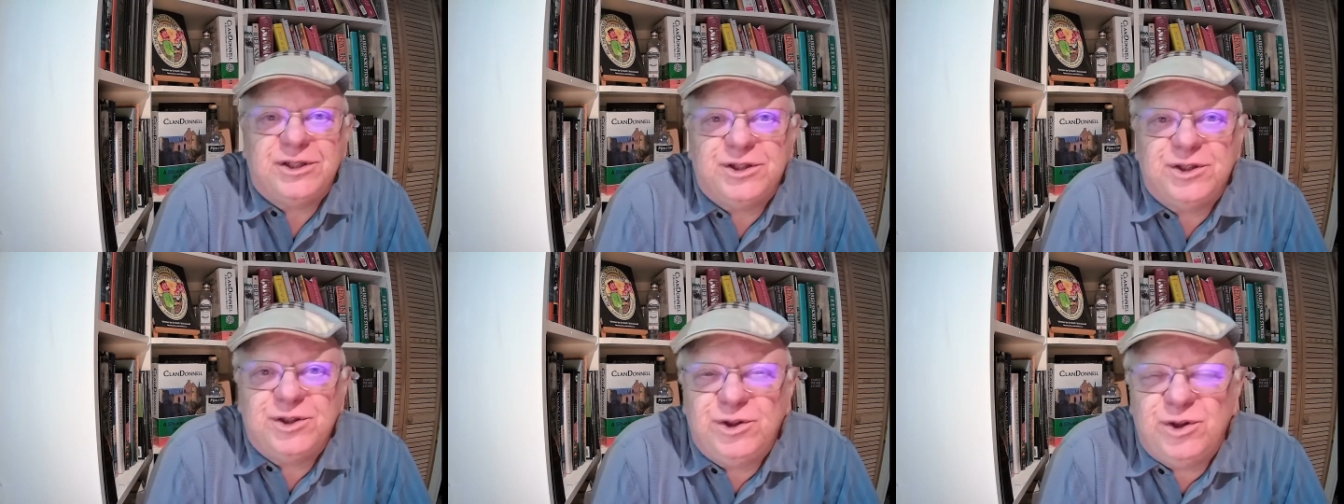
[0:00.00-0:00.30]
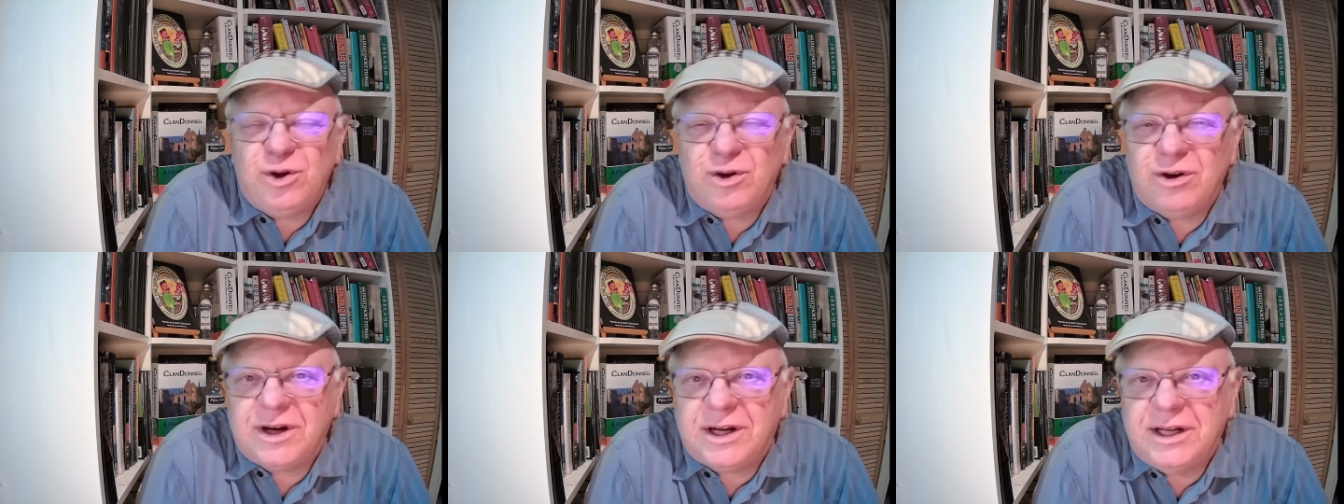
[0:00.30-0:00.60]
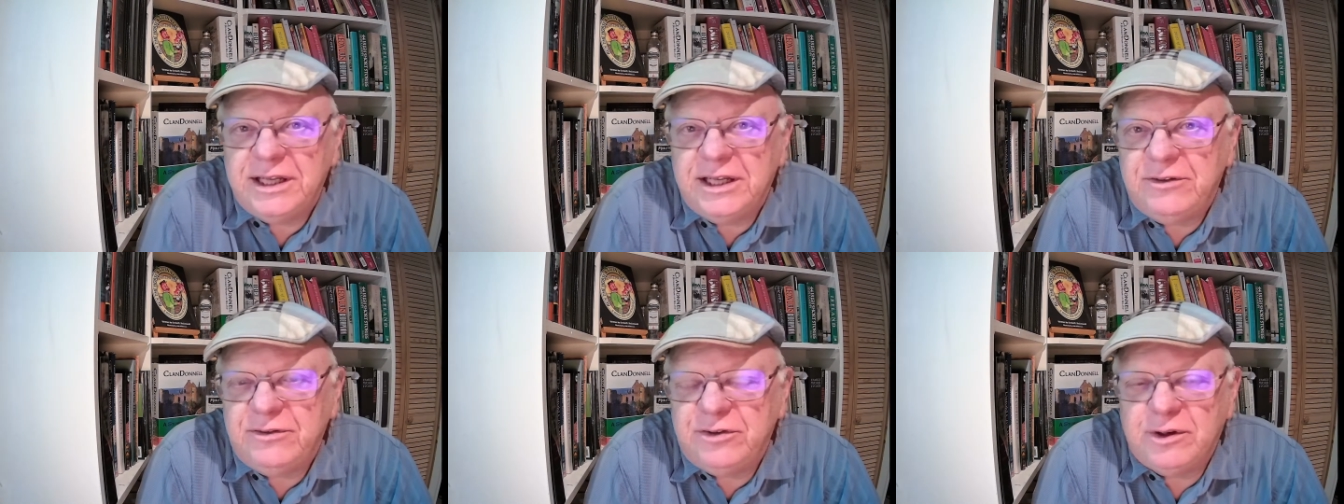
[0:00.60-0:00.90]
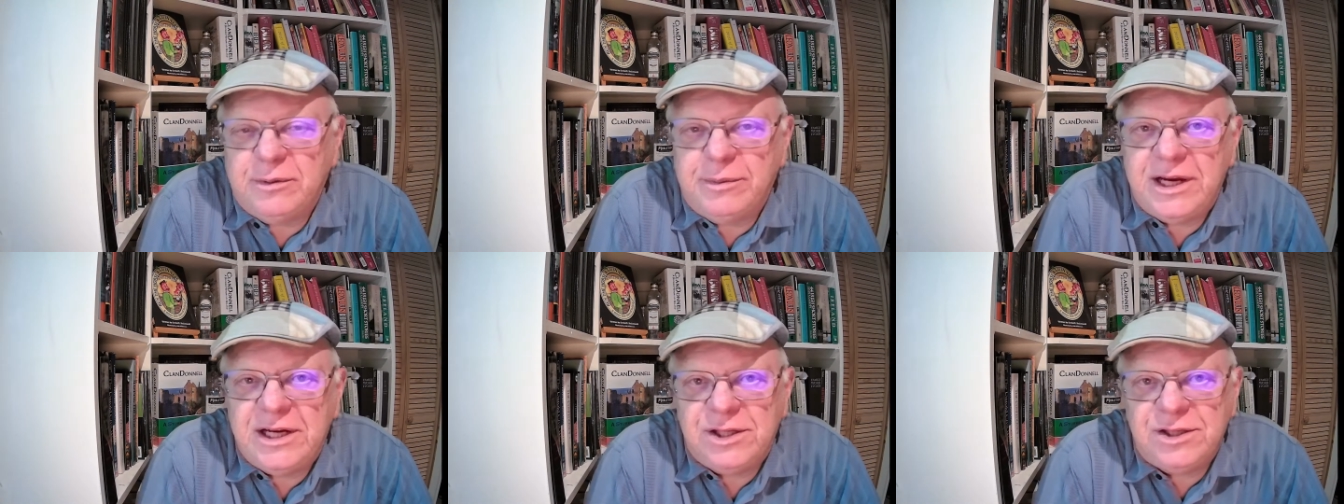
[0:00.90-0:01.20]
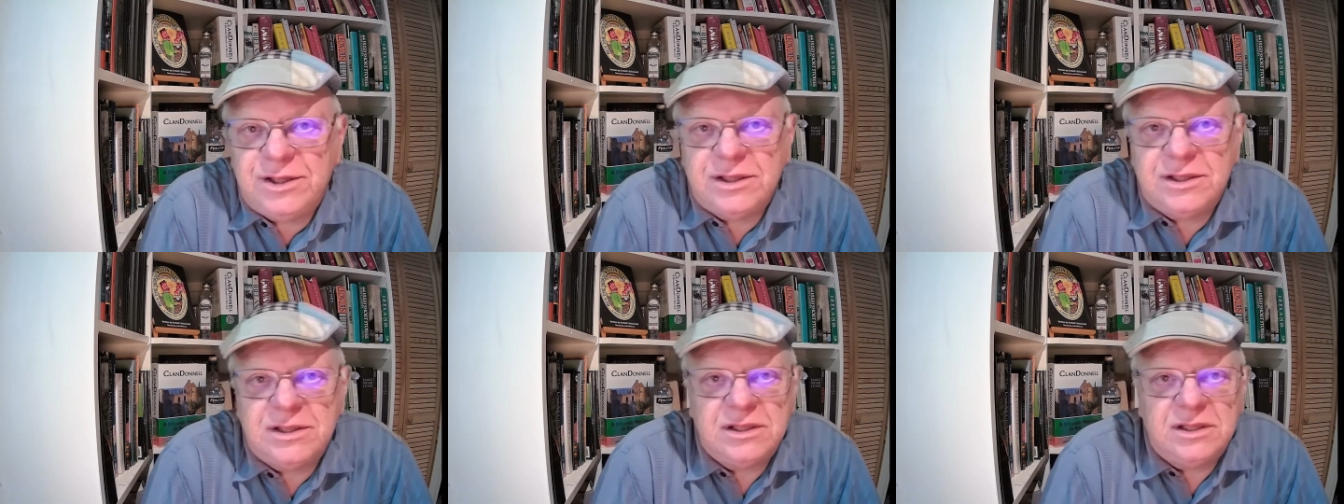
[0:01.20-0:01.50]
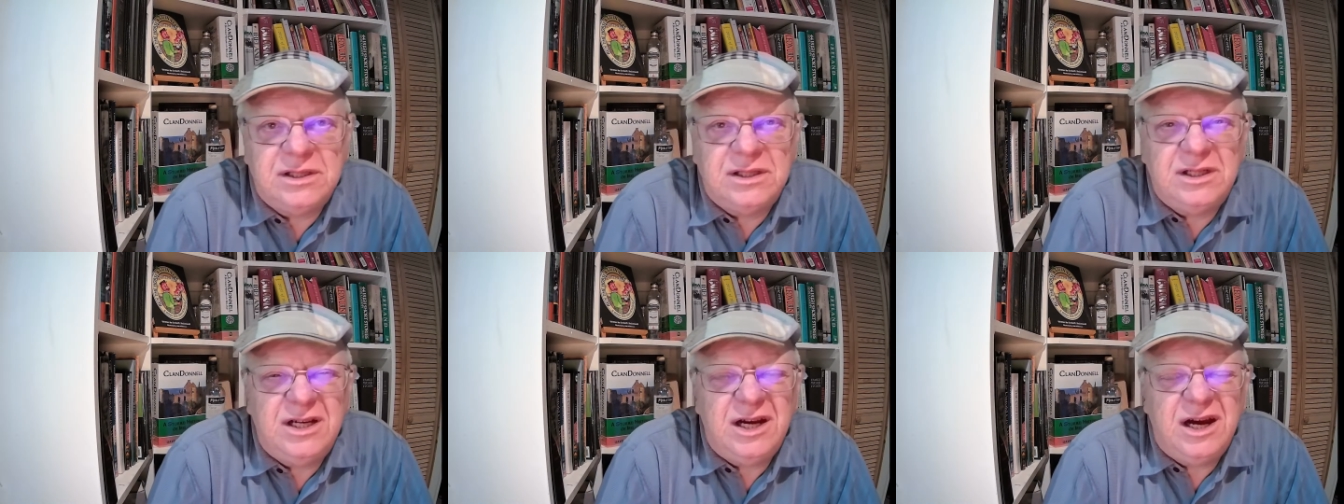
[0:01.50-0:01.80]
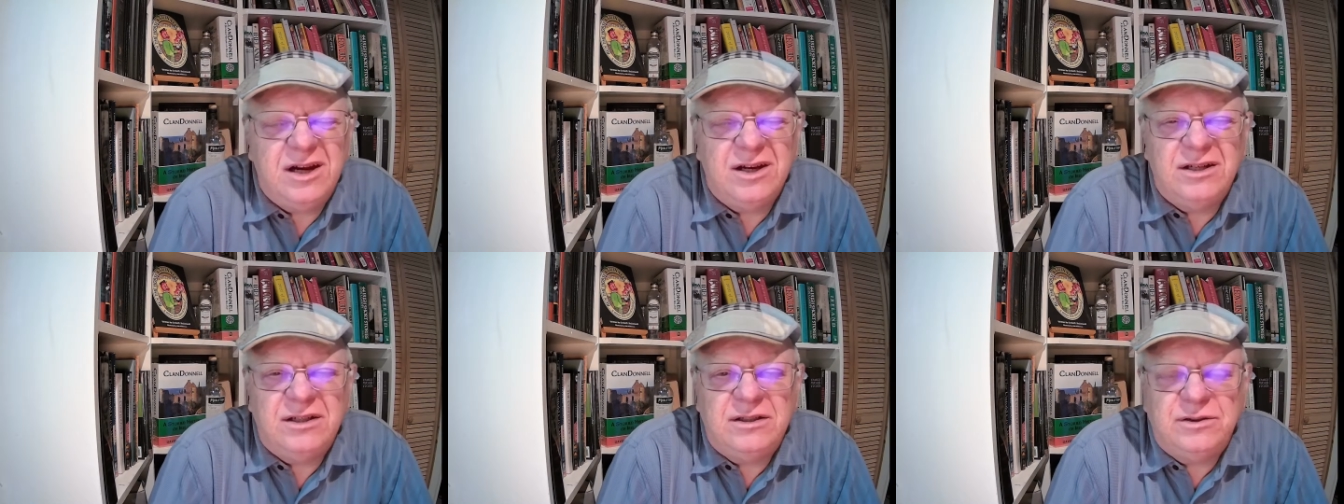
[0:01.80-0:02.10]
historical information,
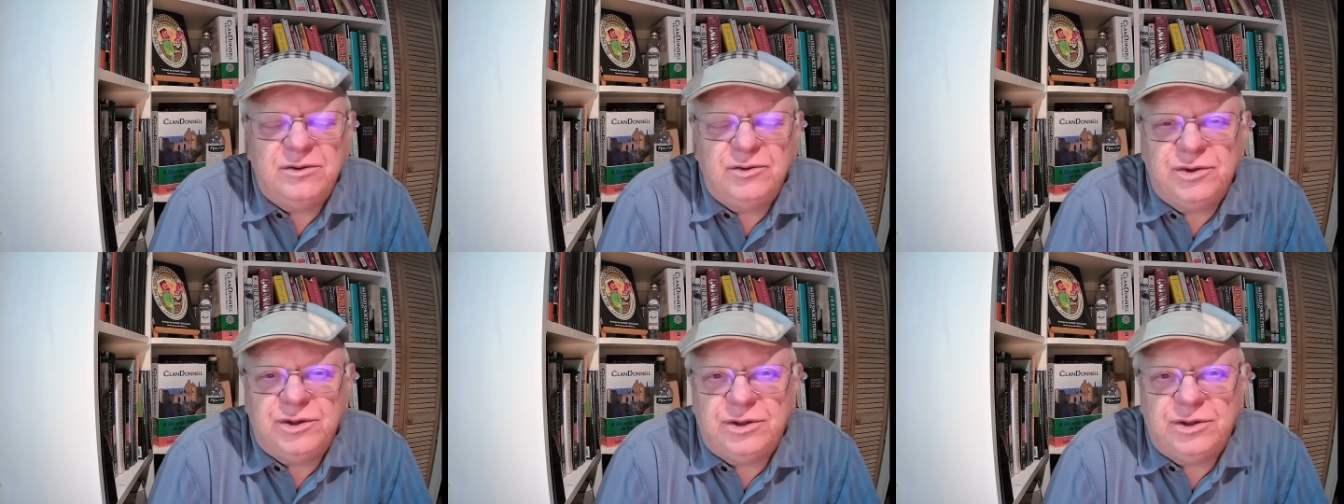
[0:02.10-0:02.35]
yarns,